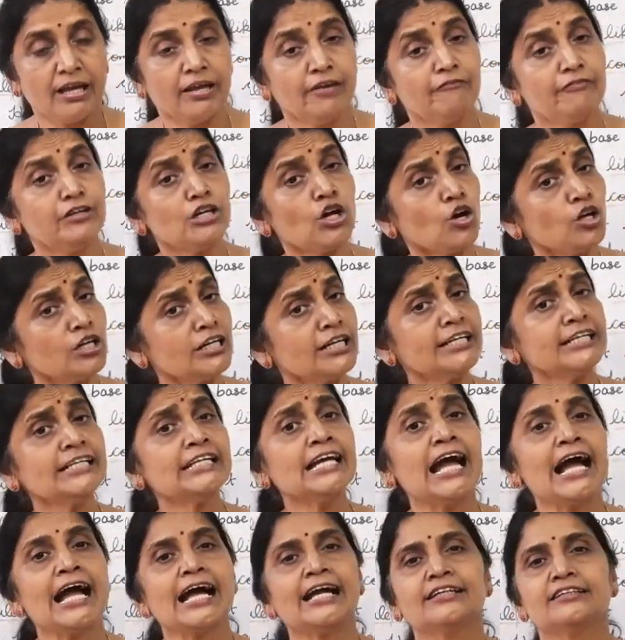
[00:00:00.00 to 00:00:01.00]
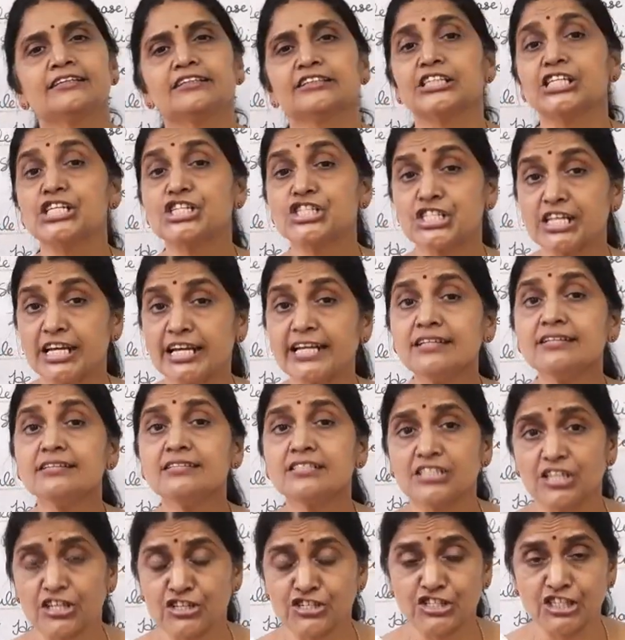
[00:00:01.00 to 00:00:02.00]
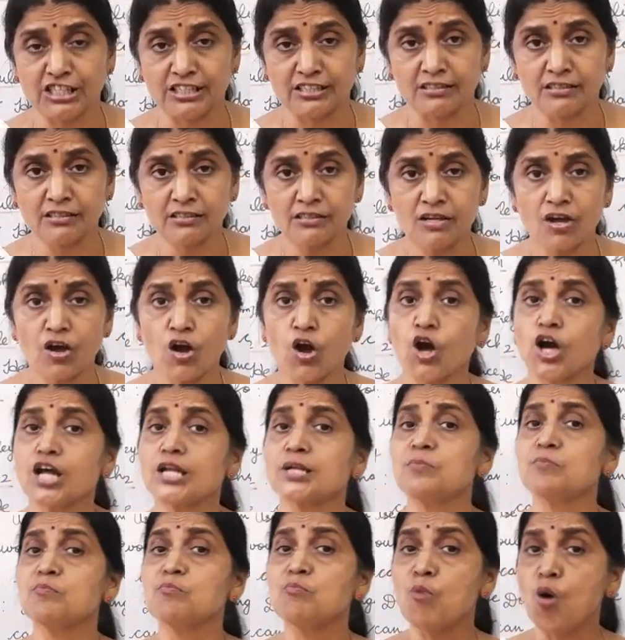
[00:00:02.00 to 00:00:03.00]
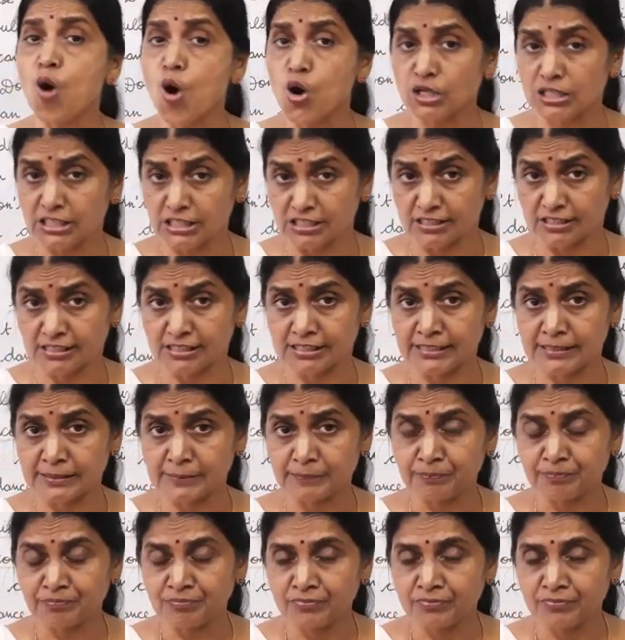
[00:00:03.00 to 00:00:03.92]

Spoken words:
We already had a detailed session on modals.